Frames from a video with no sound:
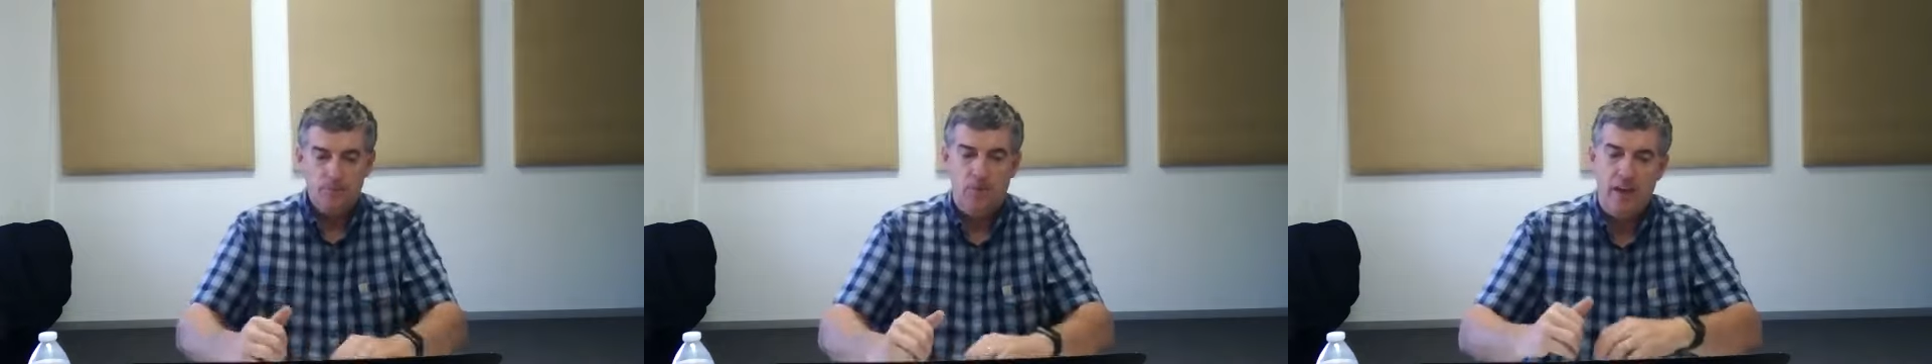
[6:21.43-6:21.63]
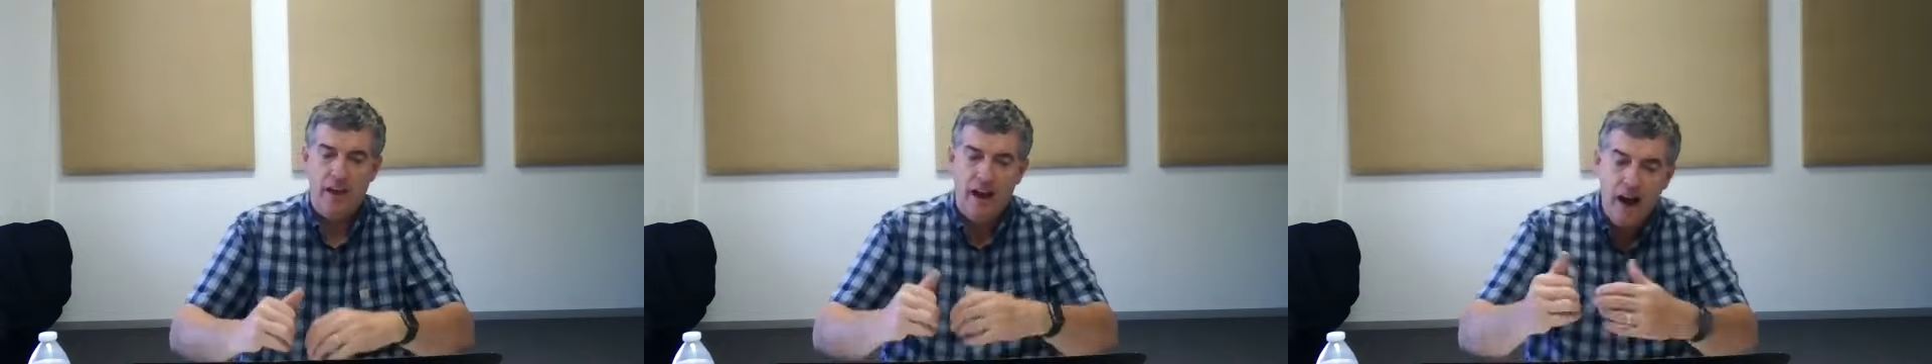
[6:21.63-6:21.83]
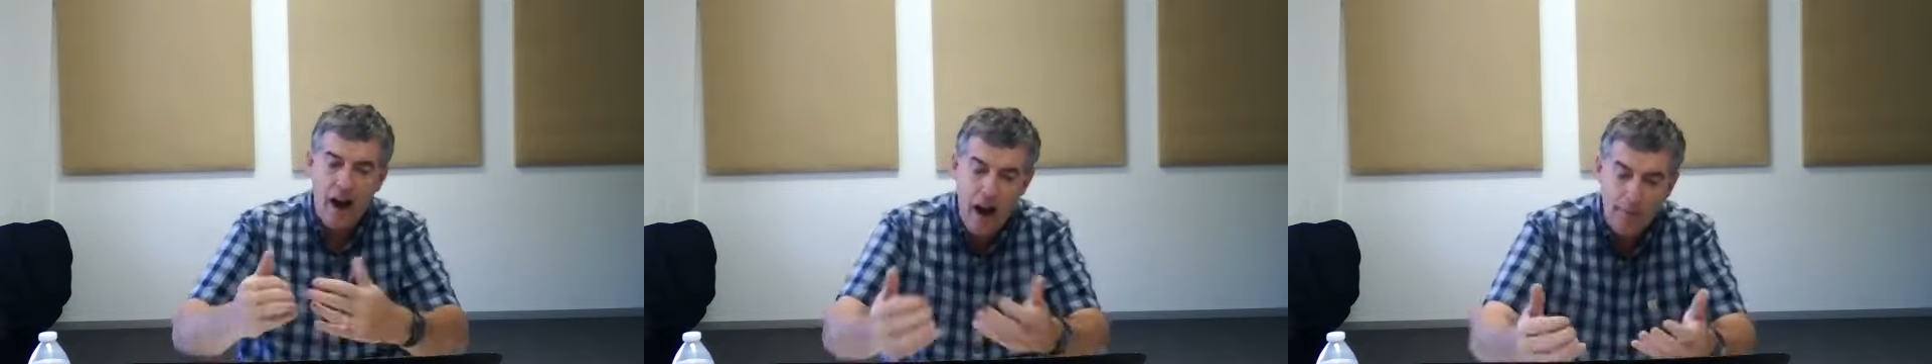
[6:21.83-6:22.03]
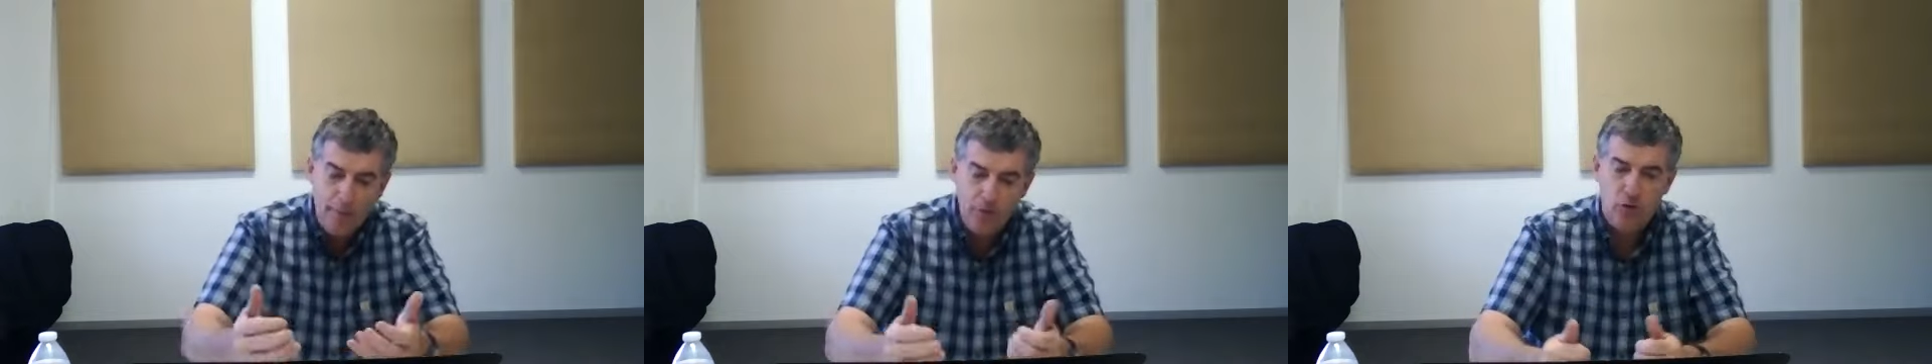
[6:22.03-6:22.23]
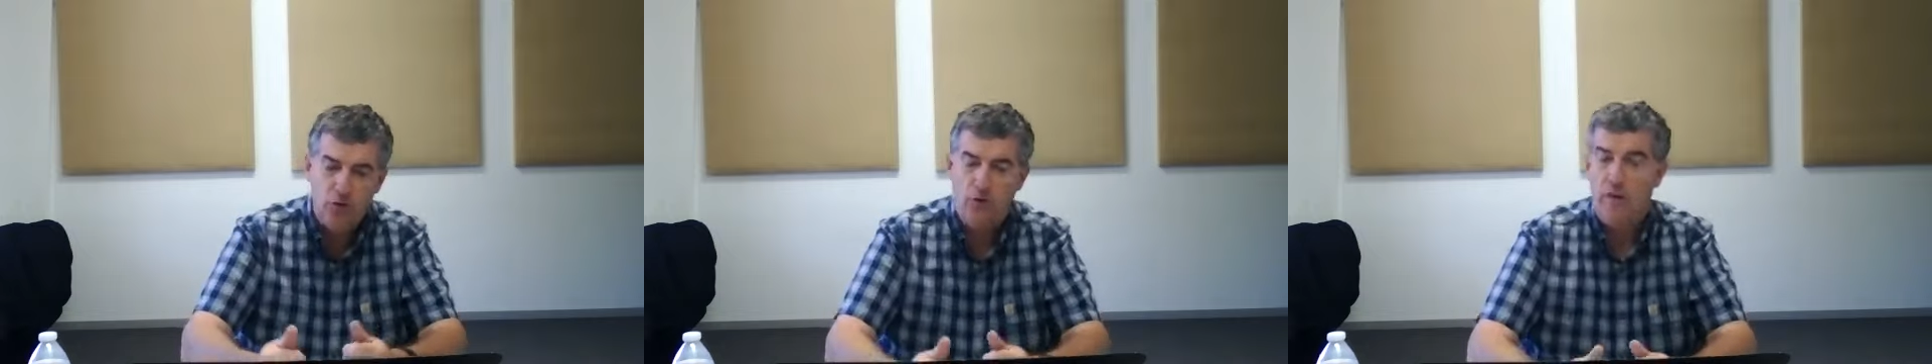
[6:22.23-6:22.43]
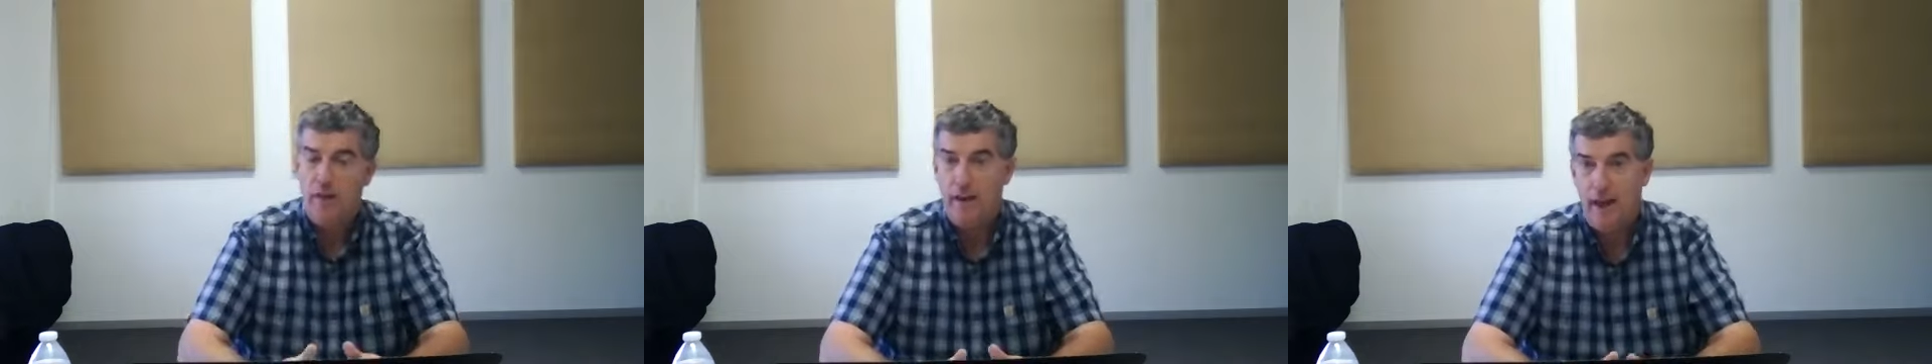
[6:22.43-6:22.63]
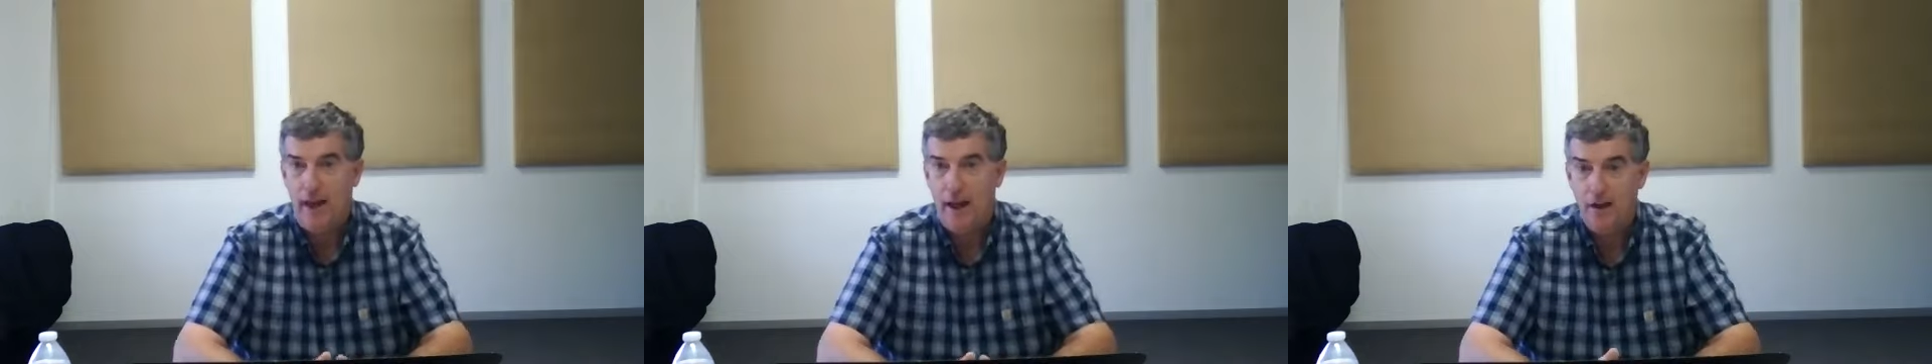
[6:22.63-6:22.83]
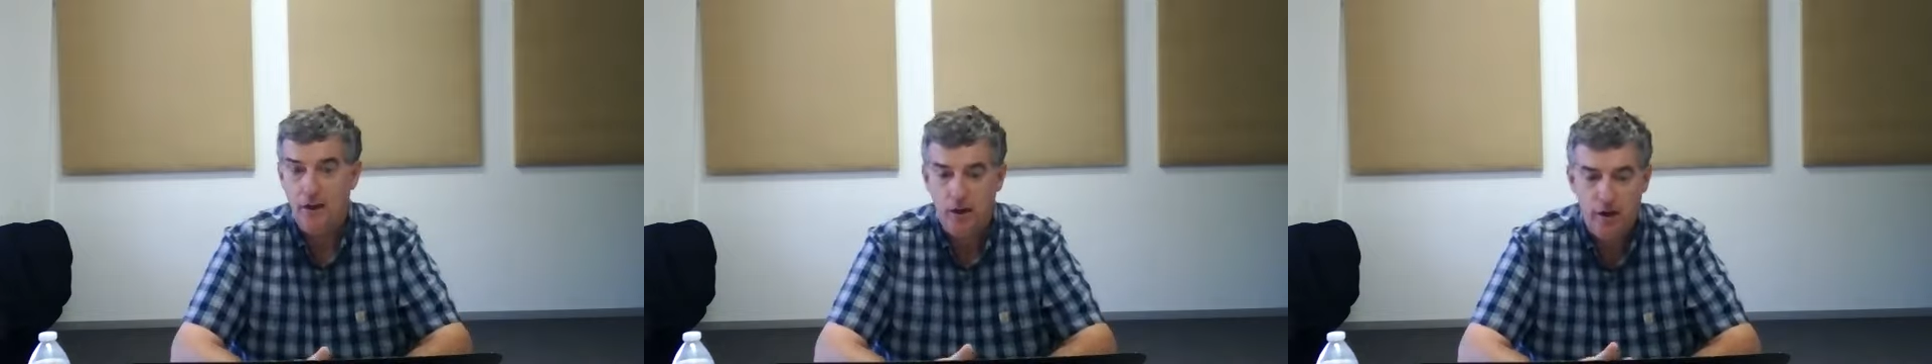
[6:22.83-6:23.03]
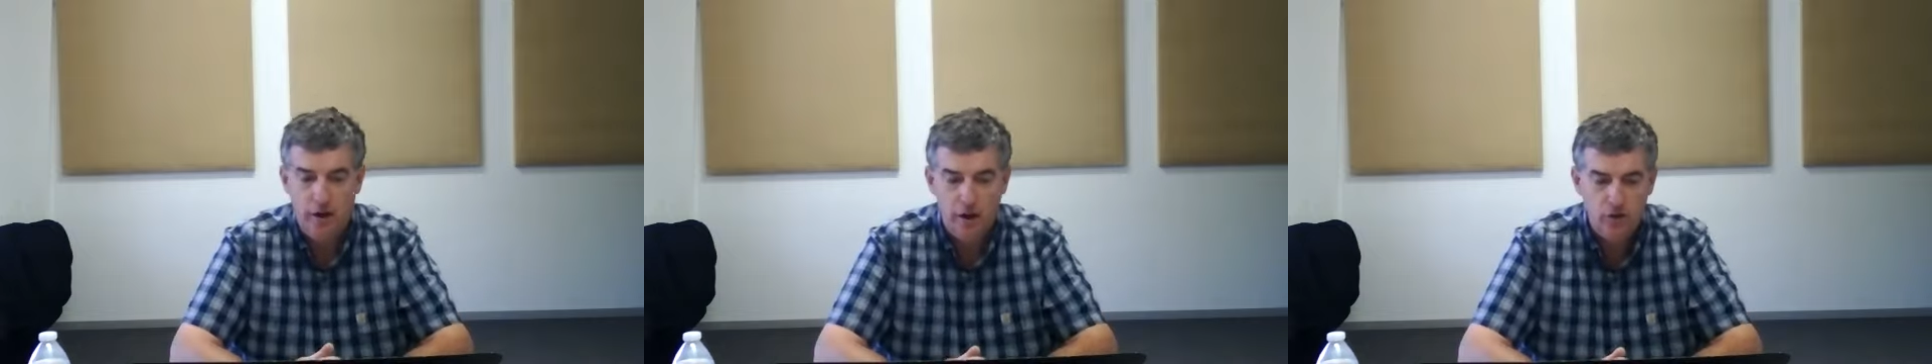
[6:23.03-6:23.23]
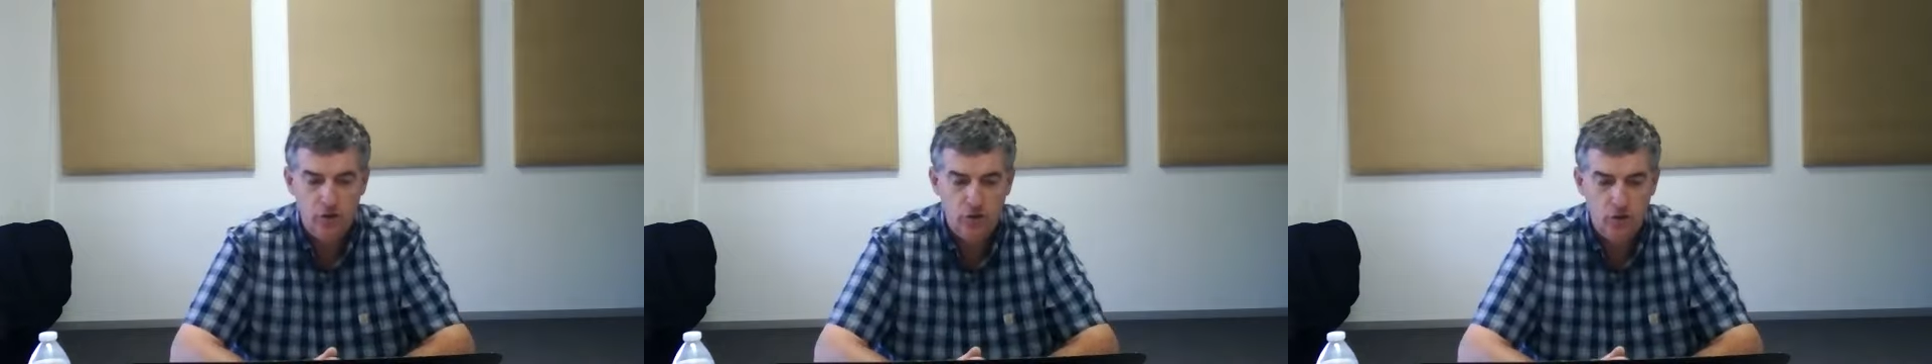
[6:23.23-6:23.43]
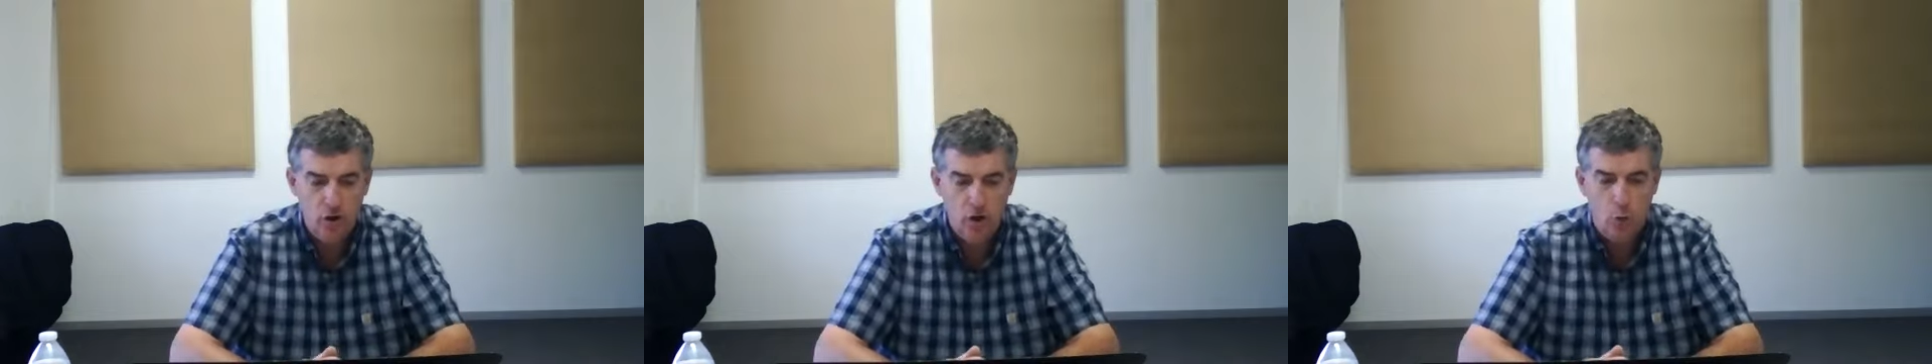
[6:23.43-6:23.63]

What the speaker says: The opposite of that is